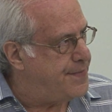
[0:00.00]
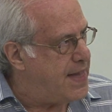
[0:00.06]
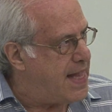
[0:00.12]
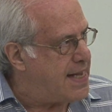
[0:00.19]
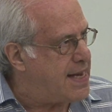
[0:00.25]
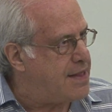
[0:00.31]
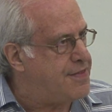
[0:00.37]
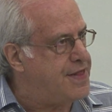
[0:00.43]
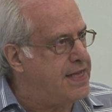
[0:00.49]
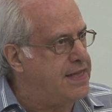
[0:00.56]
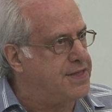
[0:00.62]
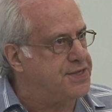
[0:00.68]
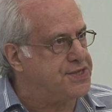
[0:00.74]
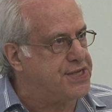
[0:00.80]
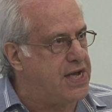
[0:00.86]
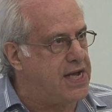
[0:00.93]
And I think
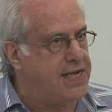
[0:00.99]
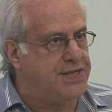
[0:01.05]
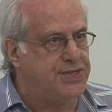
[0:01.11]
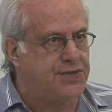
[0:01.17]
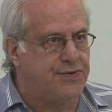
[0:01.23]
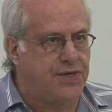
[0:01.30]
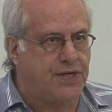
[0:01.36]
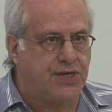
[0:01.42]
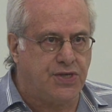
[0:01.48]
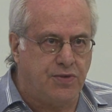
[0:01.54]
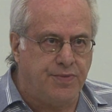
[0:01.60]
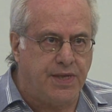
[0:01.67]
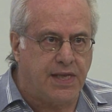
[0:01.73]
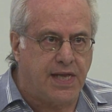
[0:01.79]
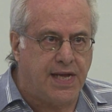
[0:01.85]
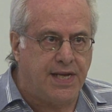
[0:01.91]
the signs are
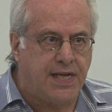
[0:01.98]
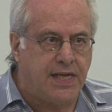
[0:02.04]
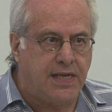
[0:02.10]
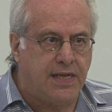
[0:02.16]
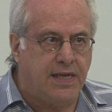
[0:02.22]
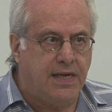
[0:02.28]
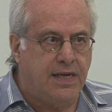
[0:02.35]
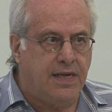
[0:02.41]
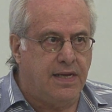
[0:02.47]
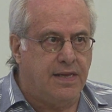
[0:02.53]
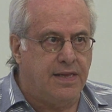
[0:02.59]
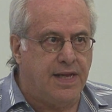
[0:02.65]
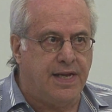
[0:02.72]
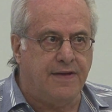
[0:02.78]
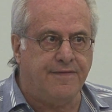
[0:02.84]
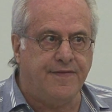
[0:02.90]
accumulating
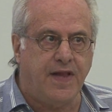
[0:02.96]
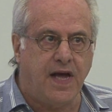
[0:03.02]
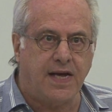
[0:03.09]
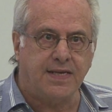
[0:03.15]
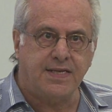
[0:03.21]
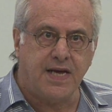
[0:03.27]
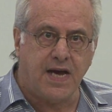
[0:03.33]
that if not